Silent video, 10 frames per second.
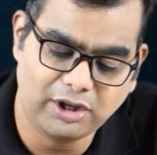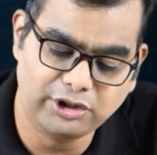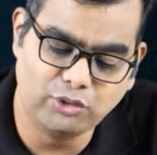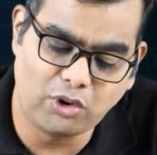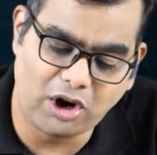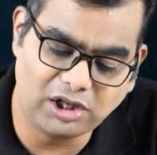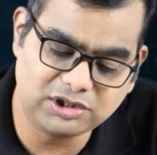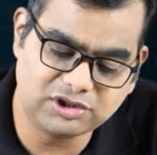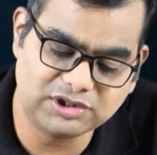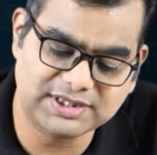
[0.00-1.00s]
you
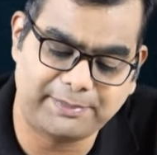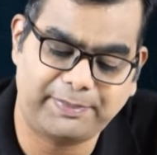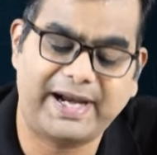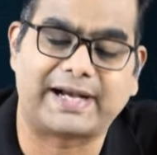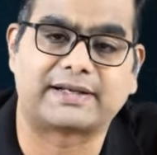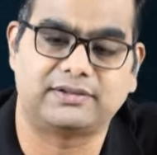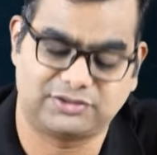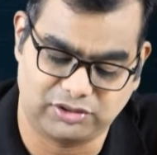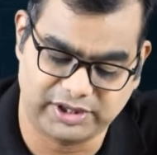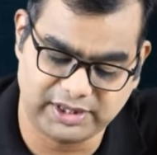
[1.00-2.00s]
also subtract.
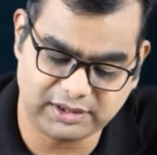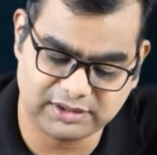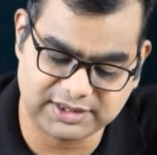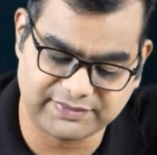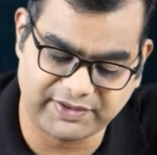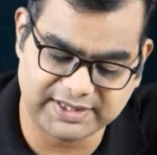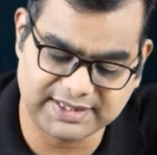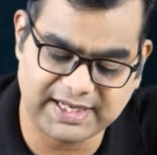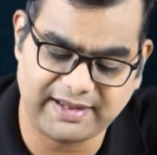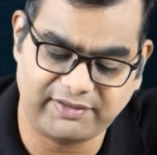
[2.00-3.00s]
So here this, when I
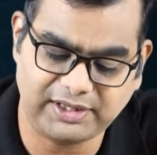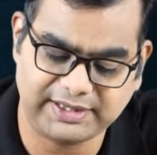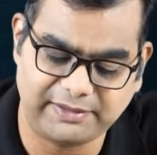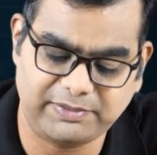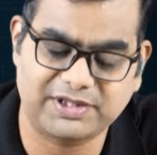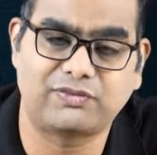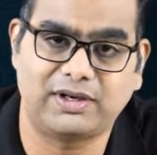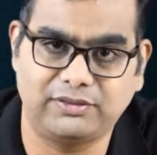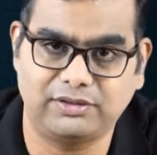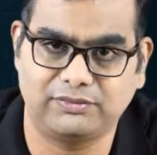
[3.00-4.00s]
say 11, 10 plus
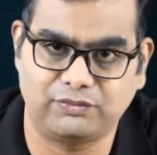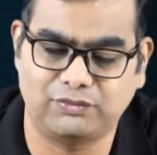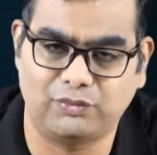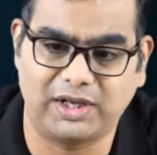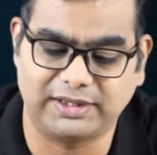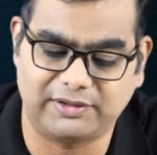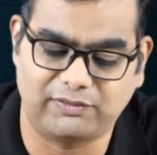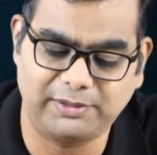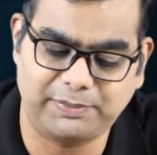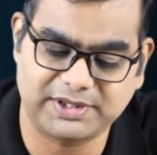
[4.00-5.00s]
1, that
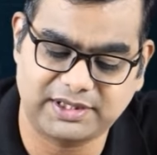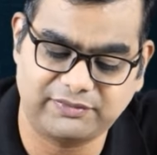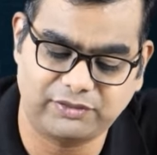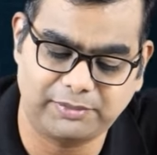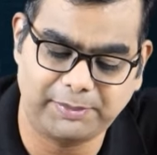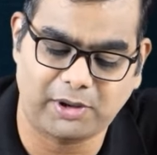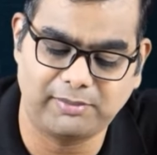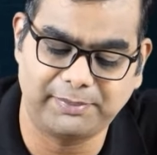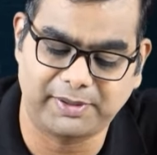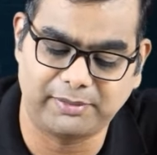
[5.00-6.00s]
1% will be
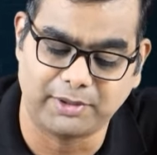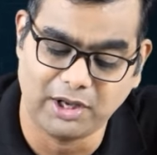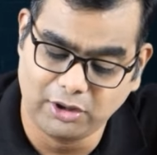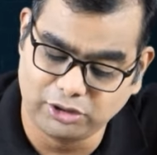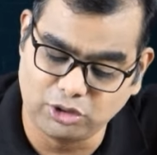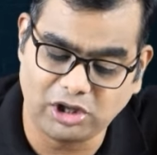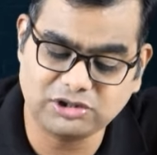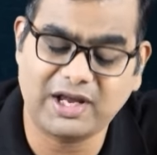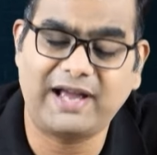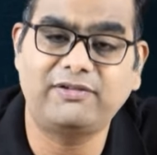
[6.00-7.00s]
probably premium. You
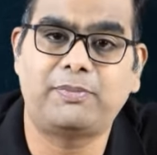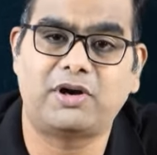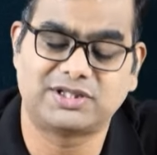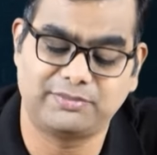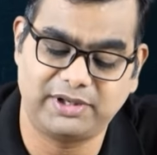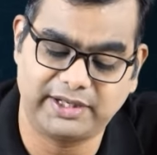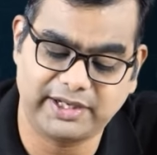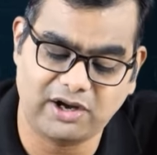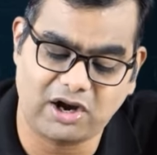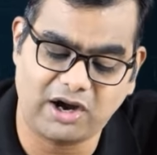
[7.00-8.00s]
also have a
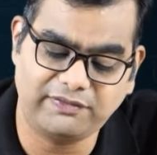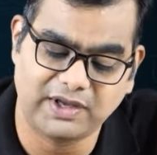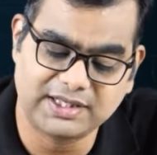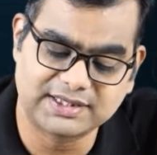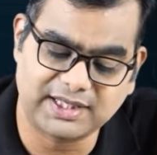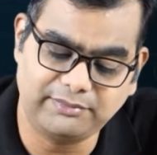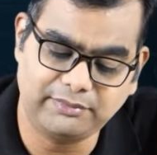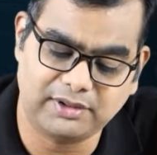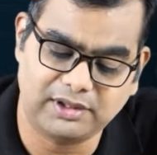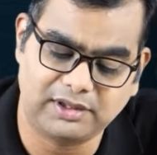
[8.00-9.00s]
possibility of
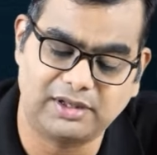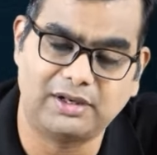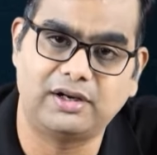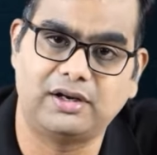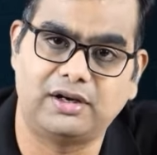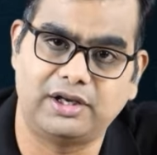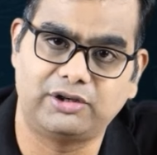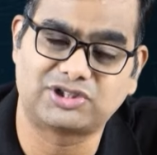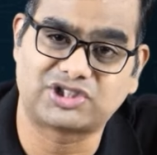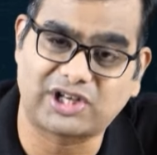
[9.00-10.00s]
some,
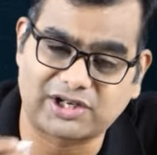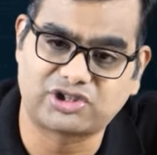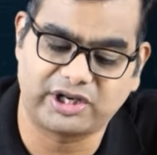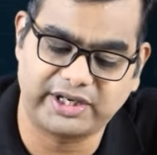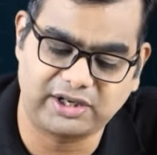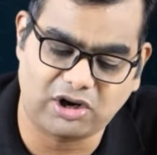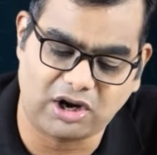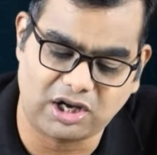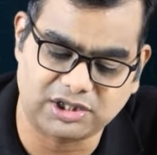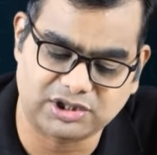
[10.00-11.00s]
structuring
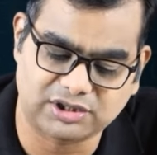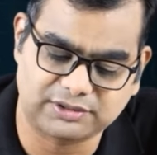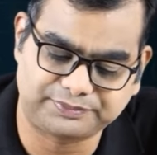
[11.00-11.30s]
cost,